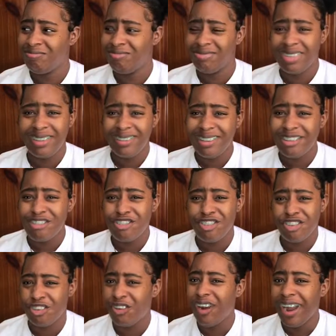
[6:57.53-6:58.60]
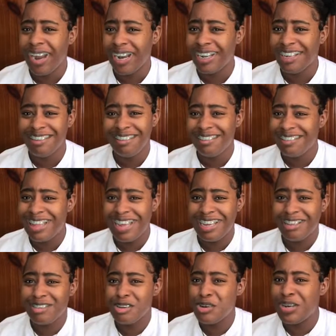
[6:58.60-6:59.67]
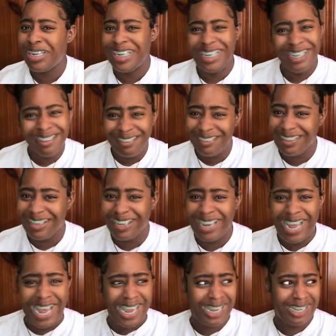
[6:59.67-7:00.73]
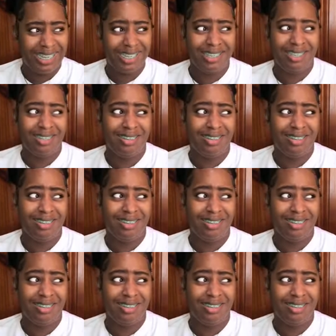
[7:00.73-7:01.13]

this is short. This is like so easy. Like,